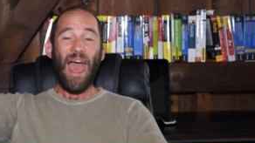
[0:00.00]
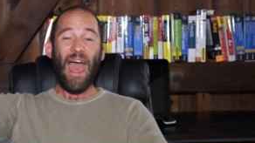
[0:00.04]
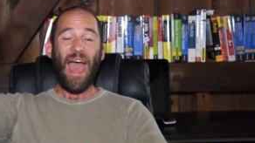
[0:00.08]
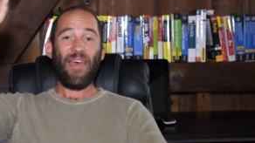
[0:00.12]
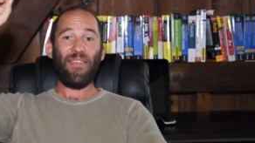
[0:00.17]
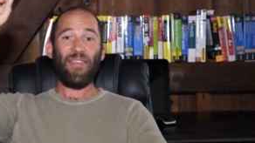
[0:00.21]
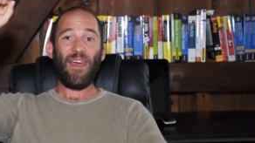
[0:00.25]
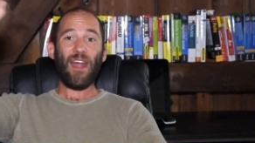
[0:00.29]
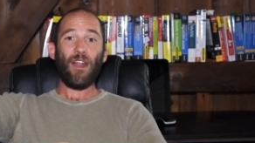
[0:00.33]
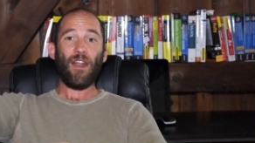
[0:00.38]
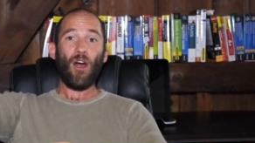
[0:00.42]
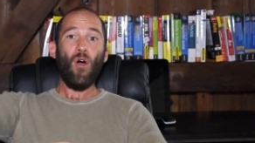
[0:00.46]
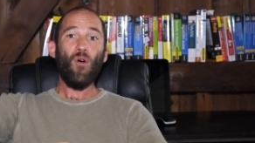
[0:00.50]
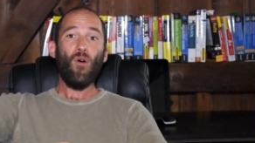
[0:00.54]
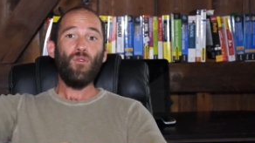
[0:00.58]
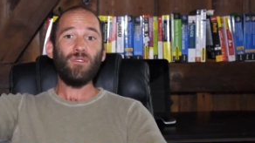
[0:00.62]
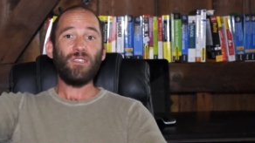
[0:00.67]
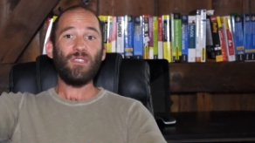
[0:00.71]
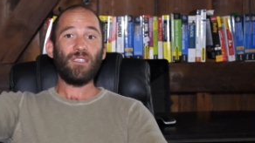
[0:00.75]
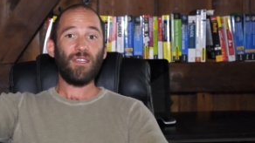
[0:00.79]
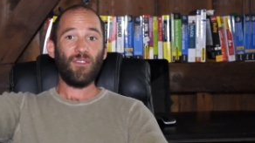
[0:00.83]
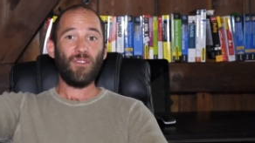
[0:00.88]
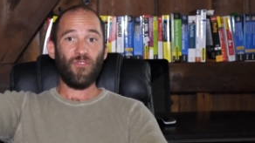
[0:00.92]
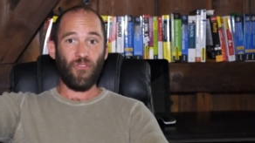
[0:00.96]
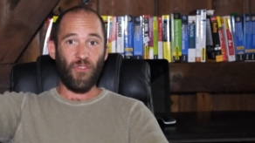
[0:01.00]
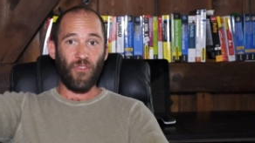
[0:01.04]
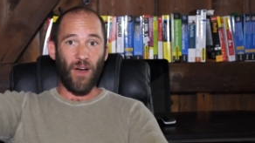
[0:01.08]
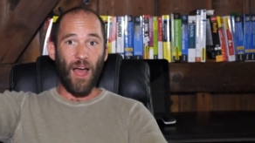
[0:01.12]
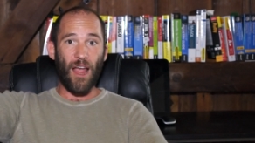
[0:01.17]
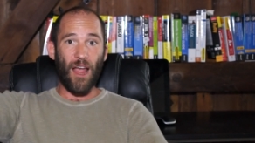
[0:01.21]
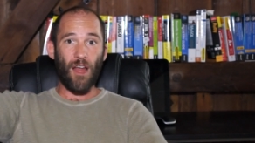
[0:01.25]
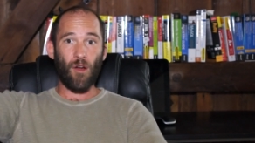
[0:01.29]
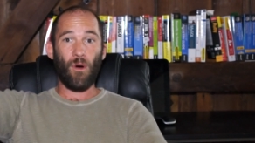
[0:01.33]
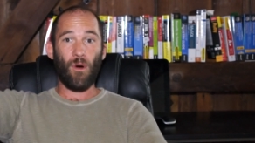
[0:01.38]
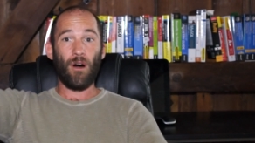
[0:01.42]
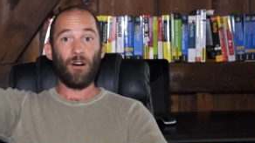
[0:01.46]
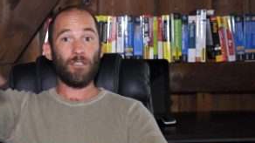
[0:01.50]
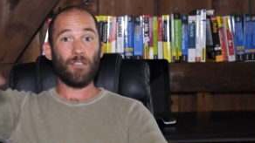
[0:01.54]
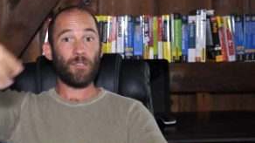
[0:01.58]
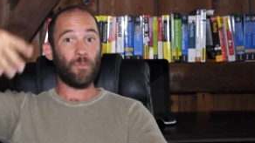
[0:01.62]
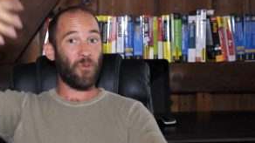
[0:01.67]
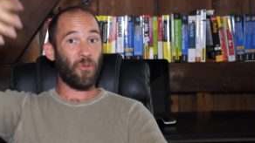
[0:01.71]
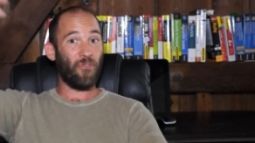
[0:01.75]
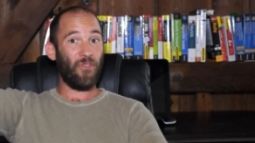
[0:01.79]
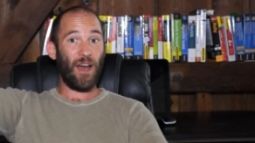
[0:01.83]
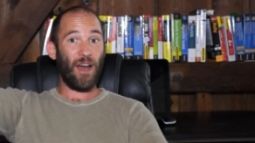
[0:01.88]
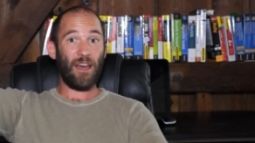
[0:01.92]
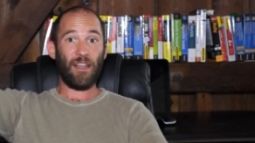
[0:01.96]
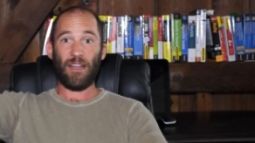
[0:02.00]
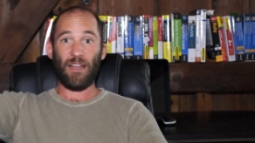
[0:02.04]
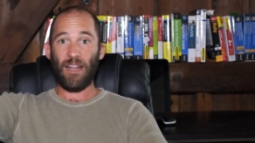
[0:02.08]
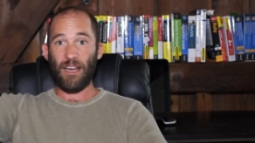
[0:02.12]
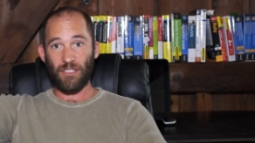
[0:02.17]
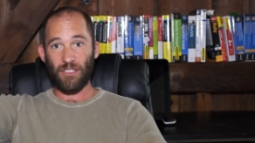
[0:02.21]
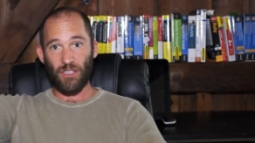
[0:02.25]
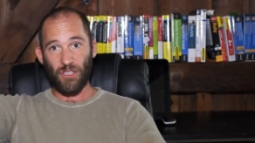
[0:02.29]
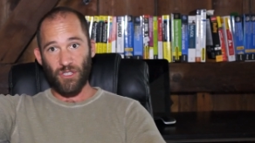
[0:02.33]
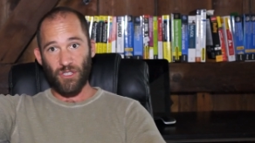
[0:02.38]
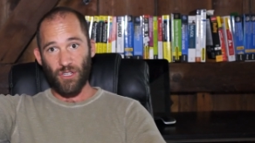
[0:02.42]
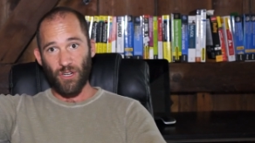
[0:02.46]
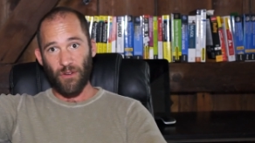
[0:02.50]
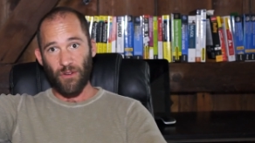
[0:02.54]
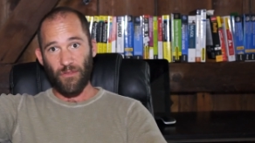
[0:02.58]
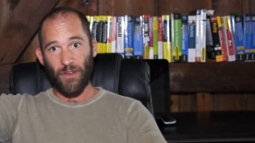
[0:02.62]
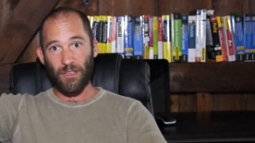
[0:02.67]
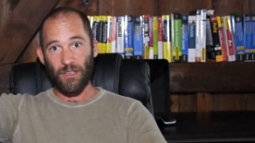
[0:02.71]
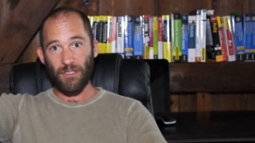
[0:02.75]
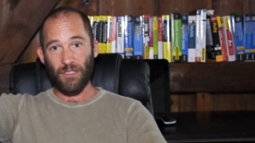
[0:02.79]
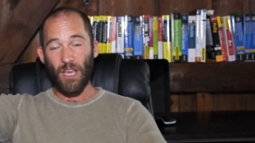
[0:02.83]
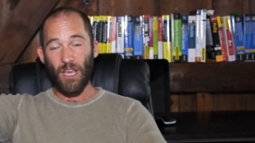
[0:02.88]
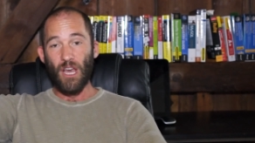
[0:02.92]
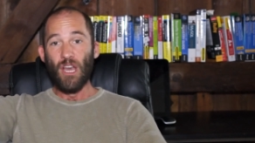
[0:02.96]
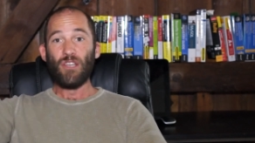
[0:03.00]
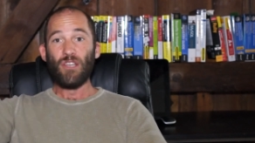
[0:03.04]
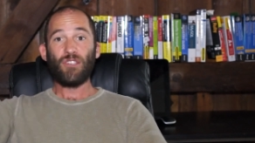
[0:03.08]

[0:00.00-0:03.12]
and that hosted firewall is provided as a service.